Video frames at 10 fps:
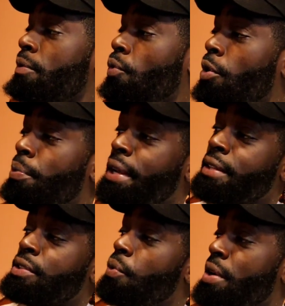we'll bring
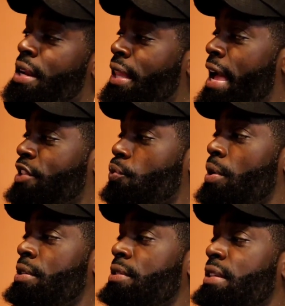it to one of the last
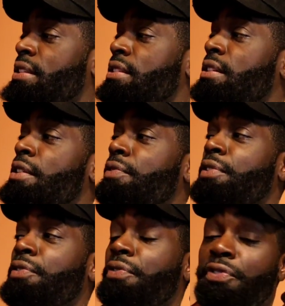ones. This is uh,
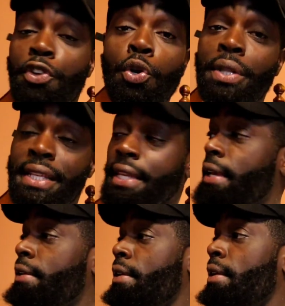the Fuel It
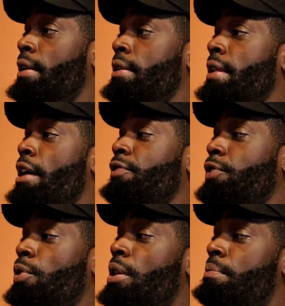kit. Now,
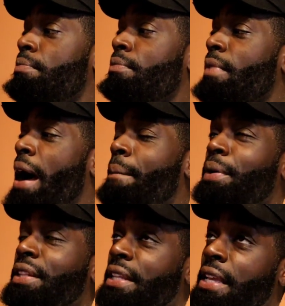Fuel It, I
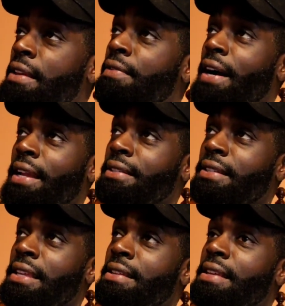believe,
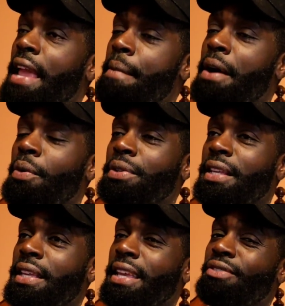honestly, came out with
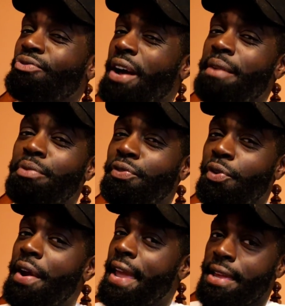their kit right
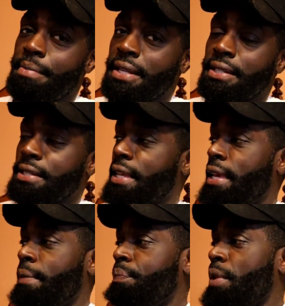before AMS's
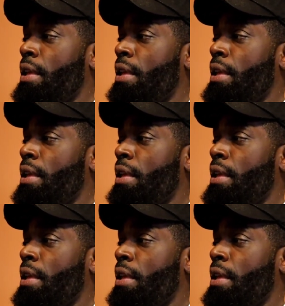kit.